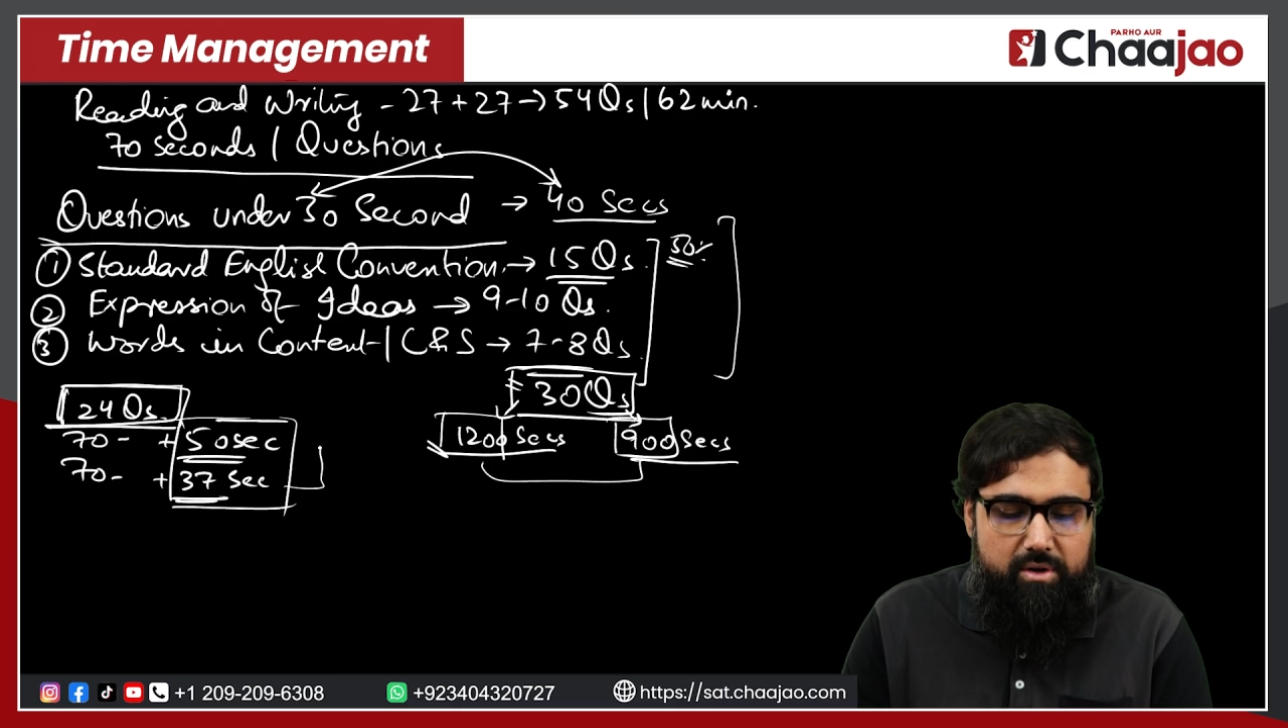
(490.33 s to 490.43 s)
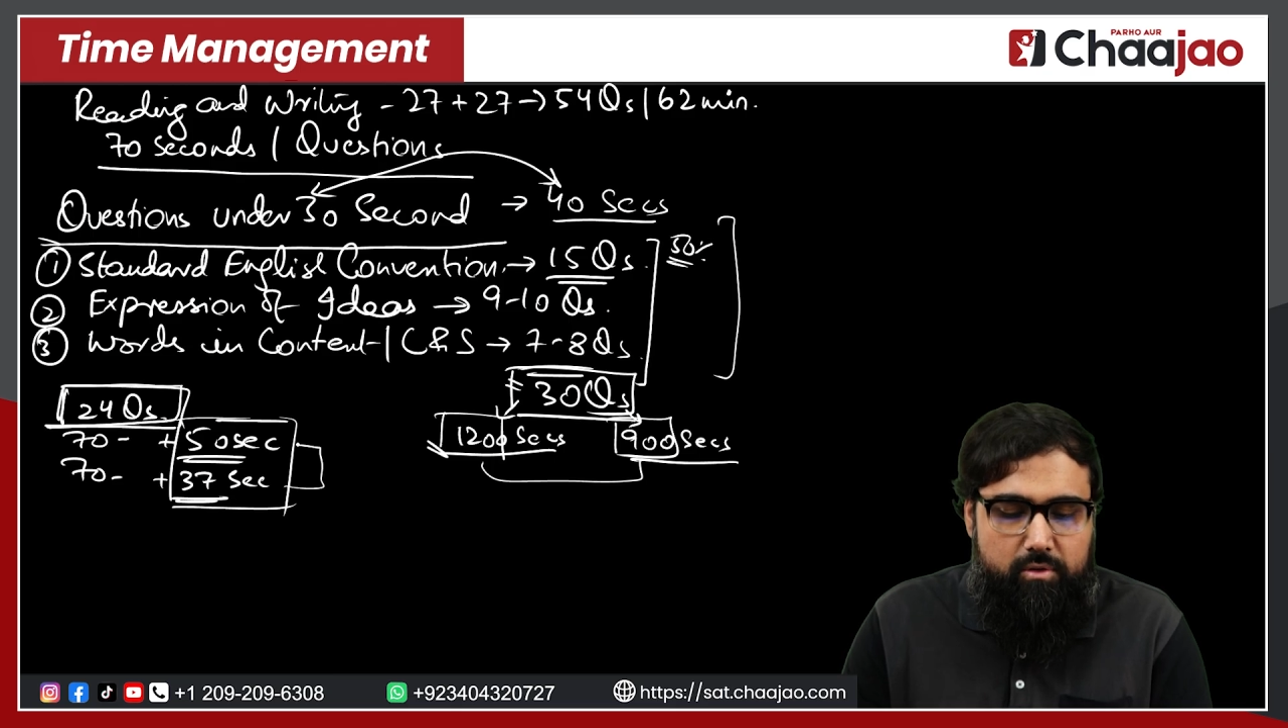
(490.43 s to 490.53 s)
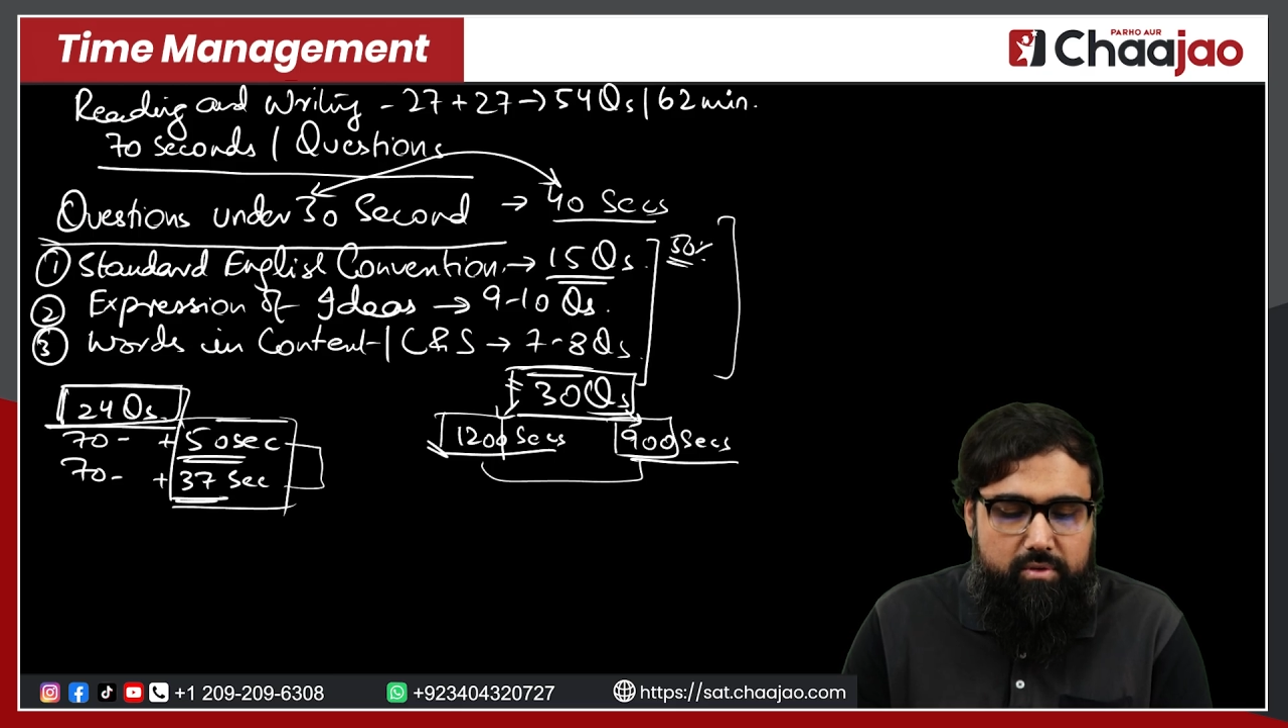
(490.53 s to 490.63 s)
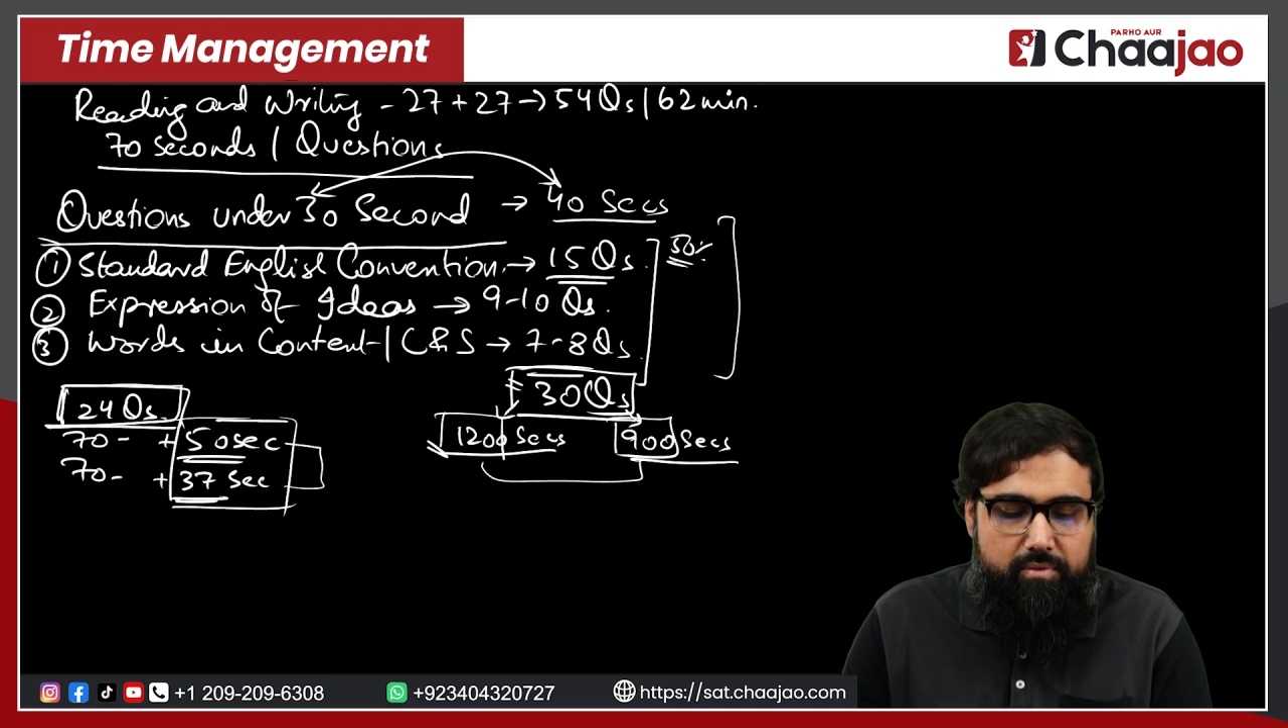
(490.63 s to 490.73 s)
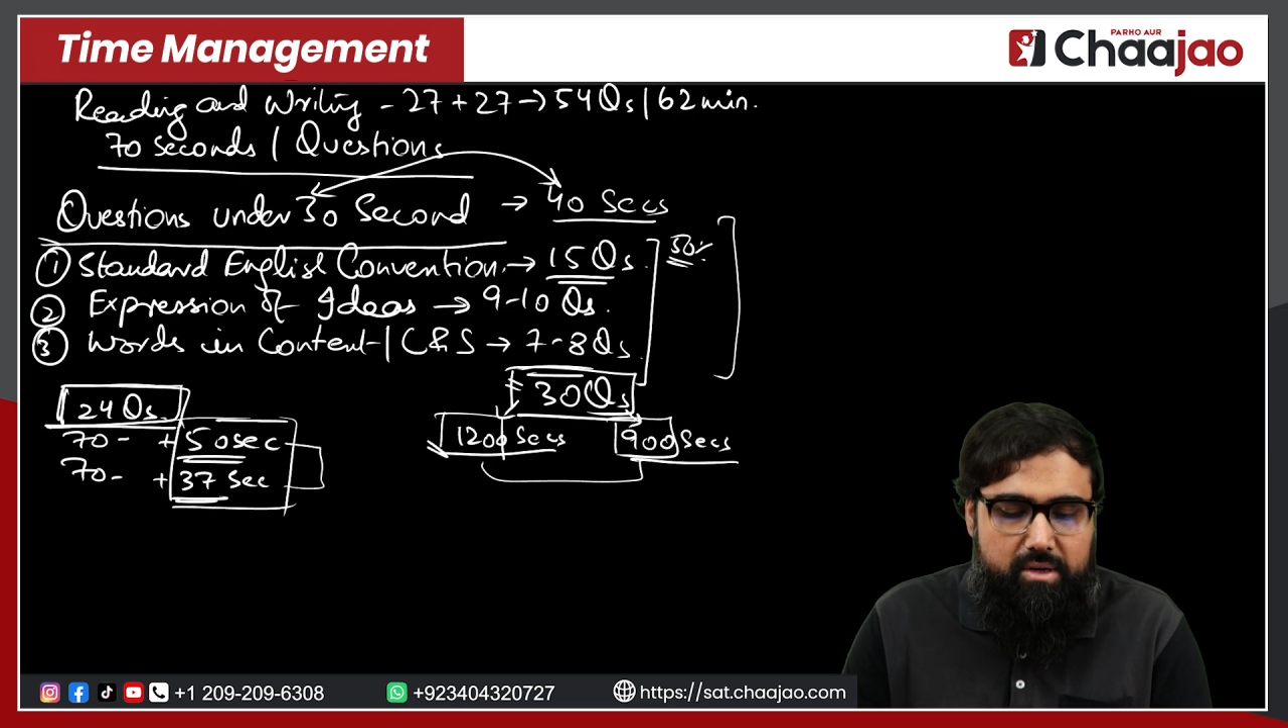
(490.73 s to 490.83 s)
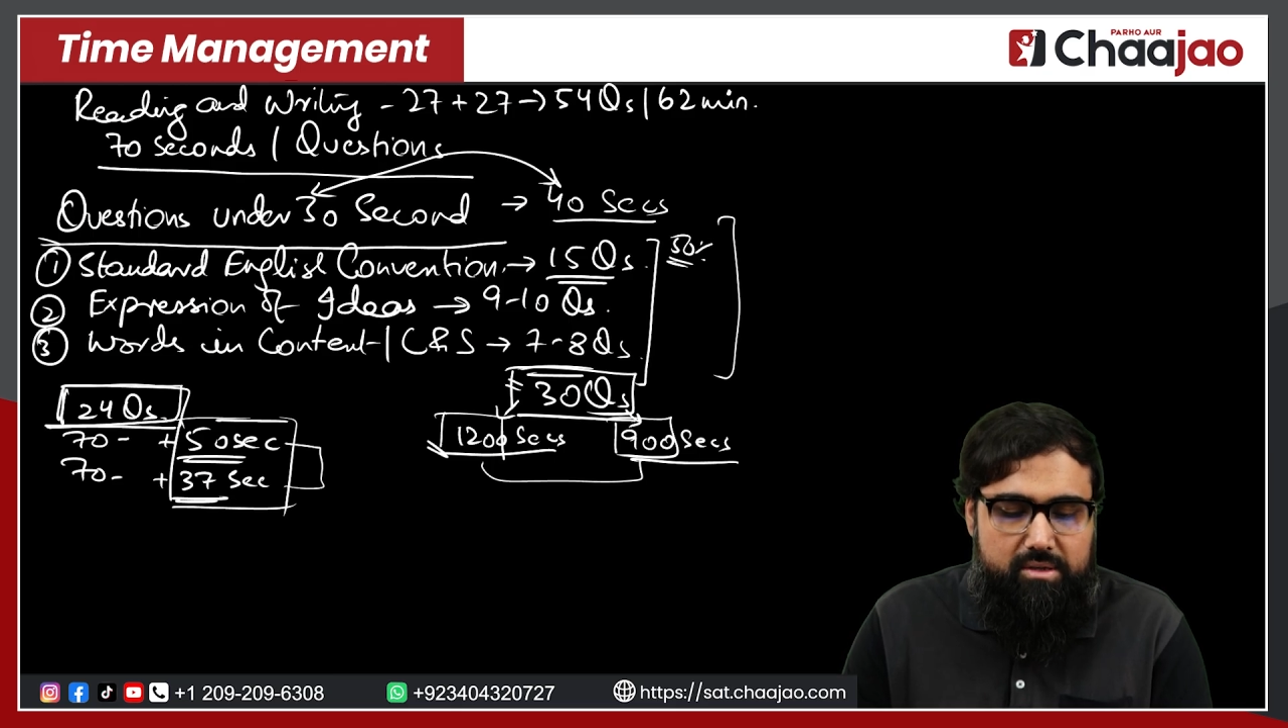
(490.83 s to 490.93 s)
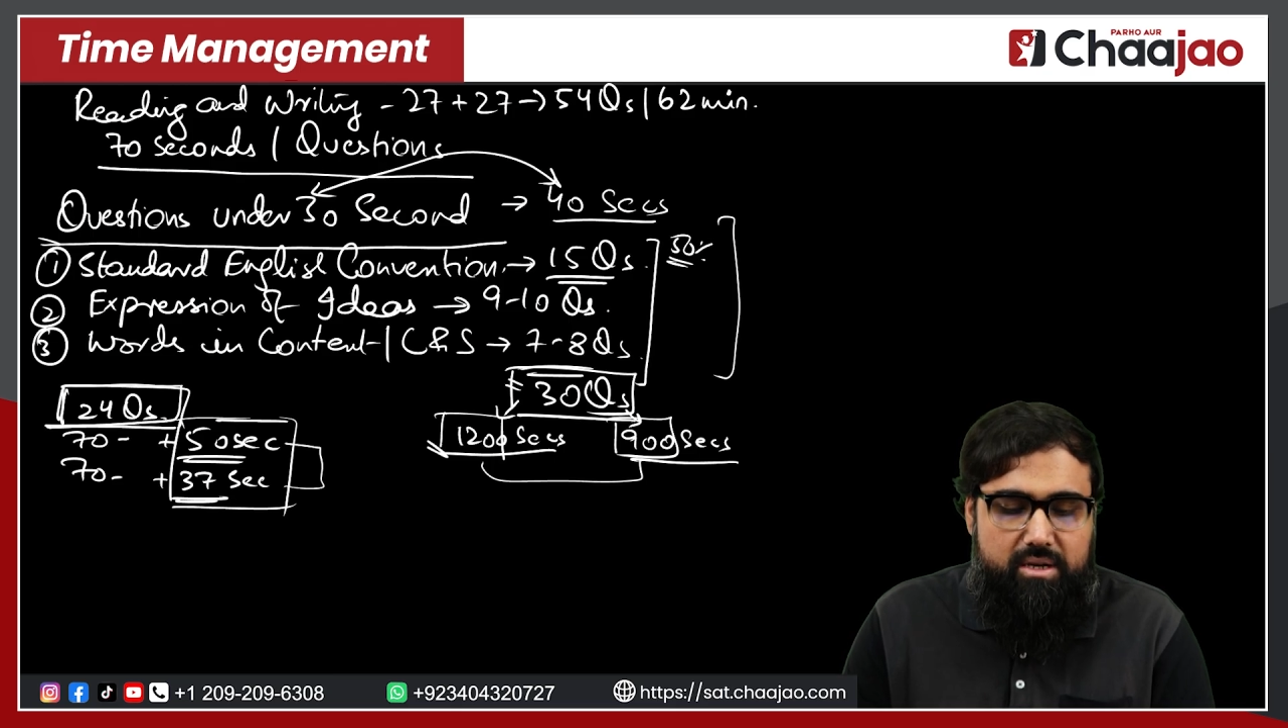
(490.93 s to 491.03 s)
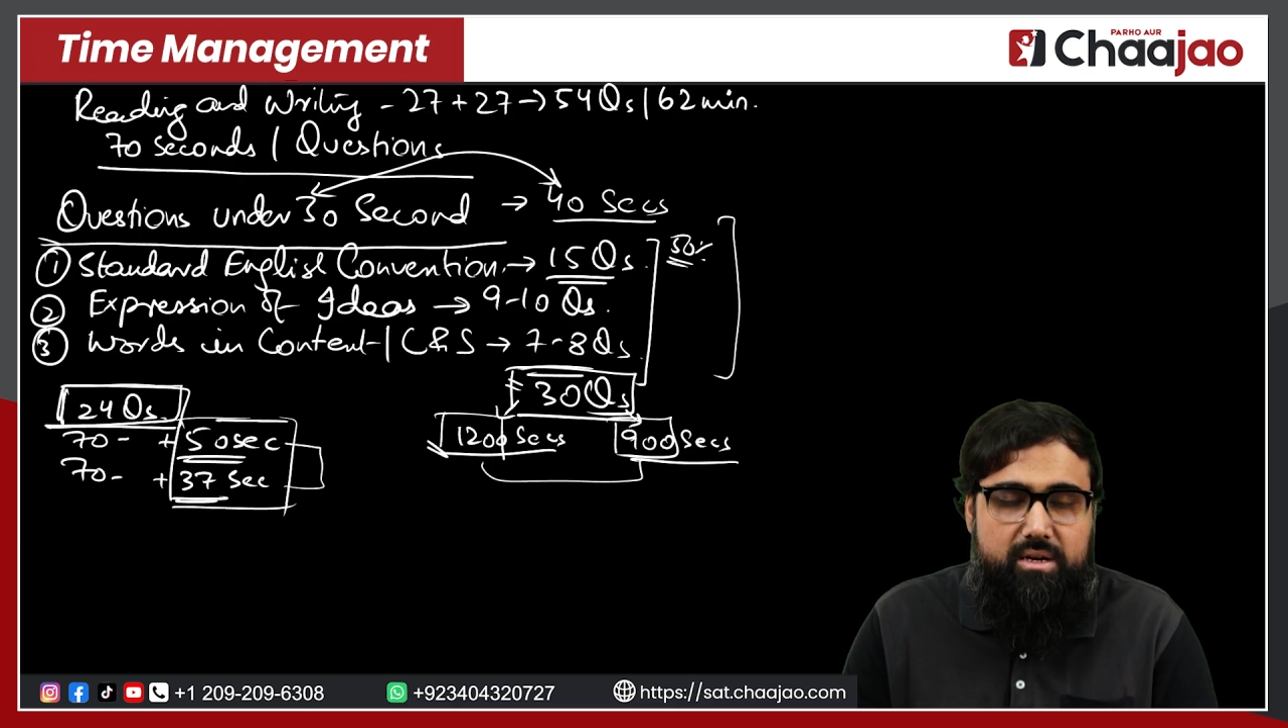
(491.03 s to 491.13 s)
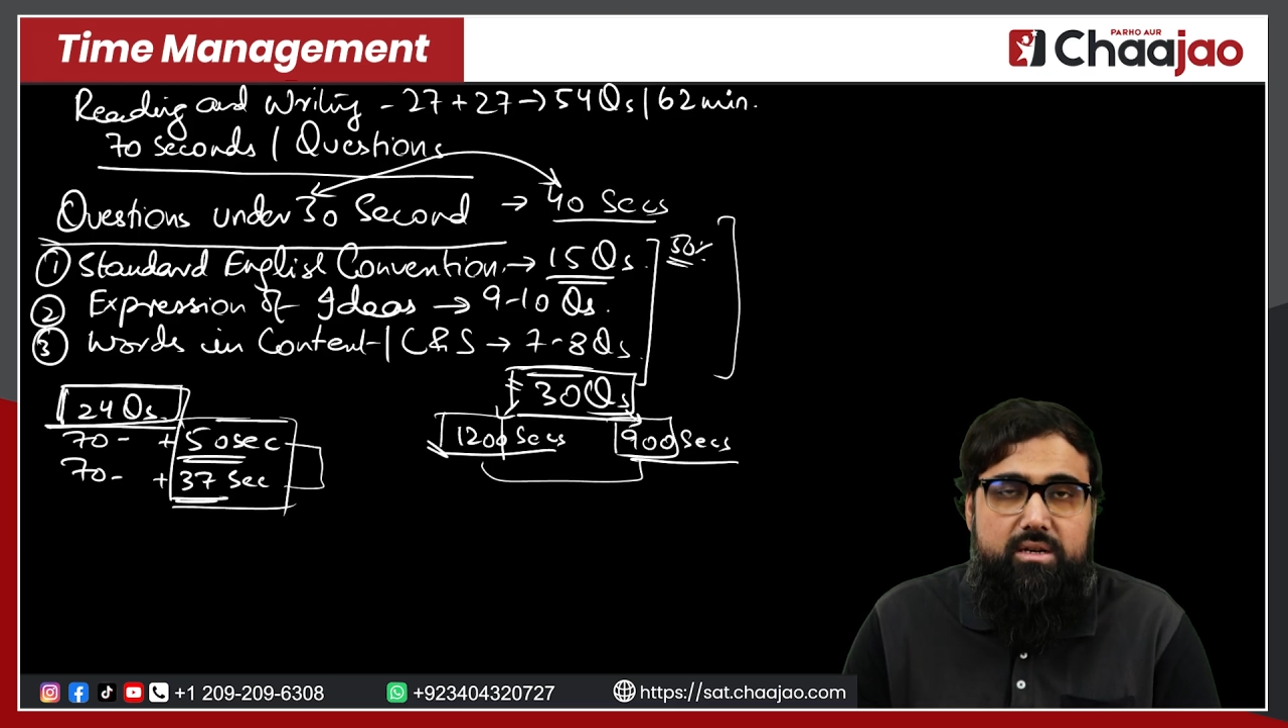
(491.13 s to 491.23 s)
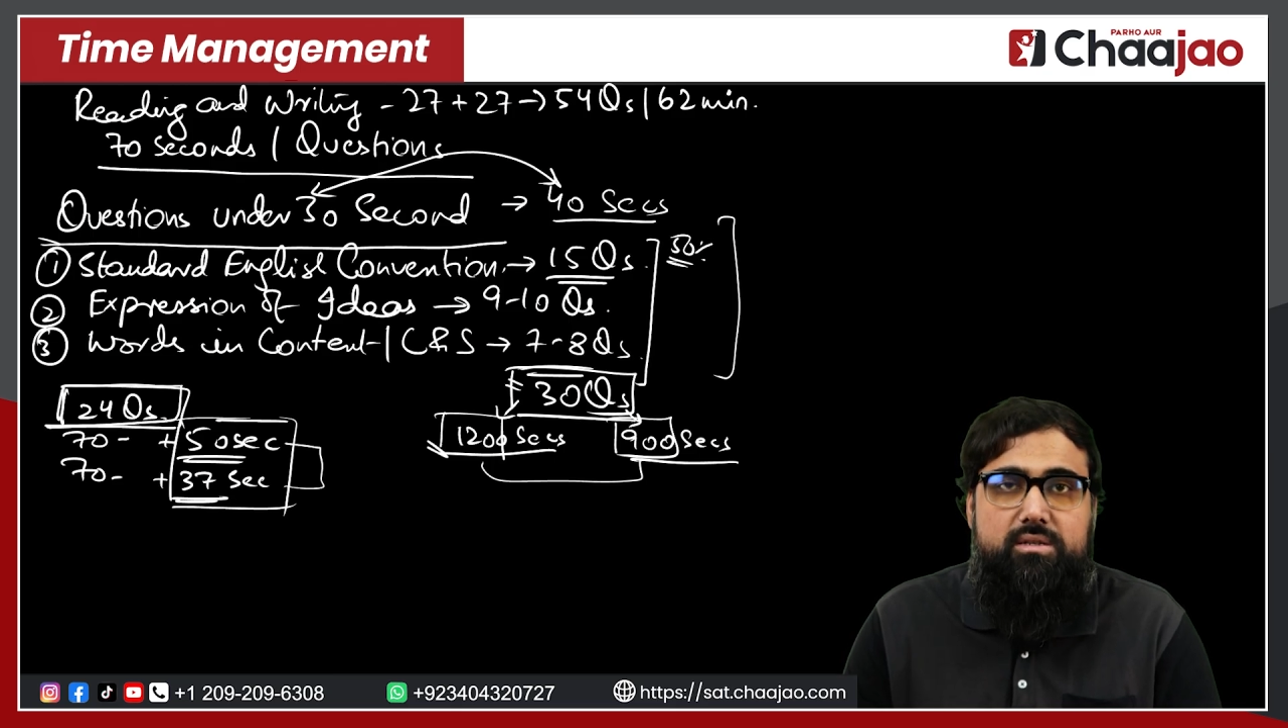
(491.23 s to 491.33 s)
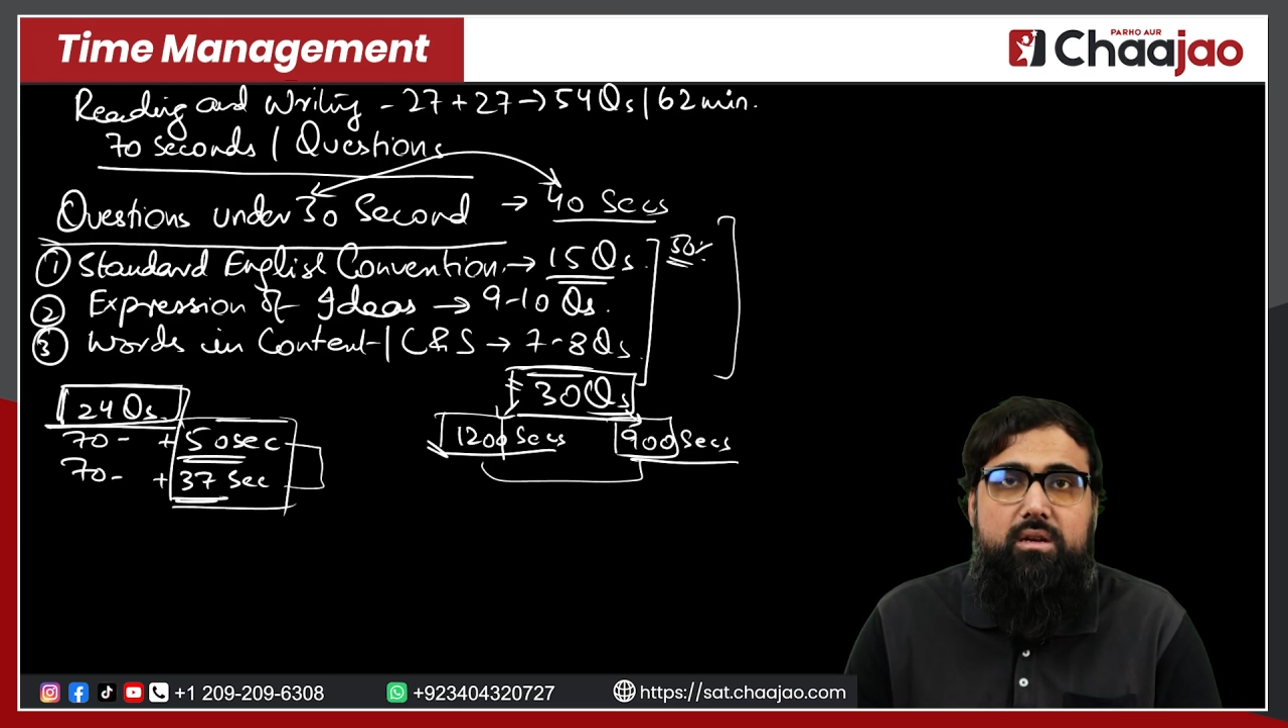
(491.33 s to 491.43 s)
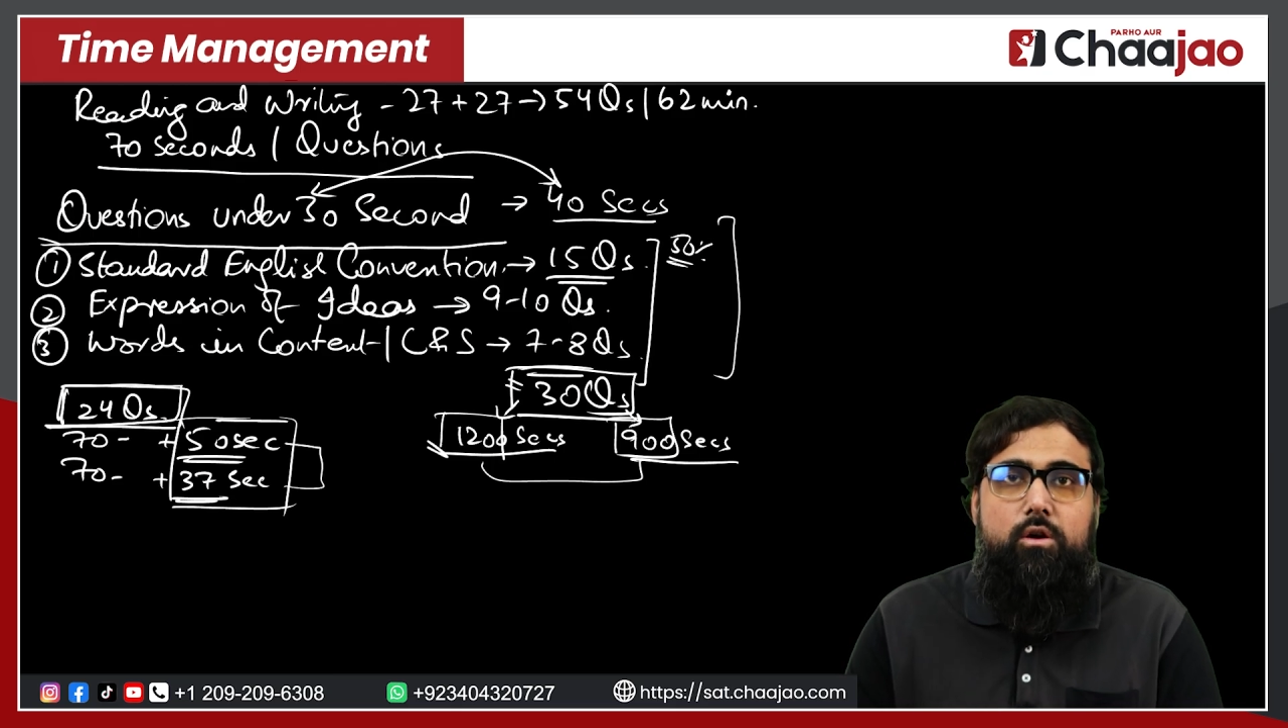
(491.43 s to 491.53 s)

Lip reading: to 50 seconds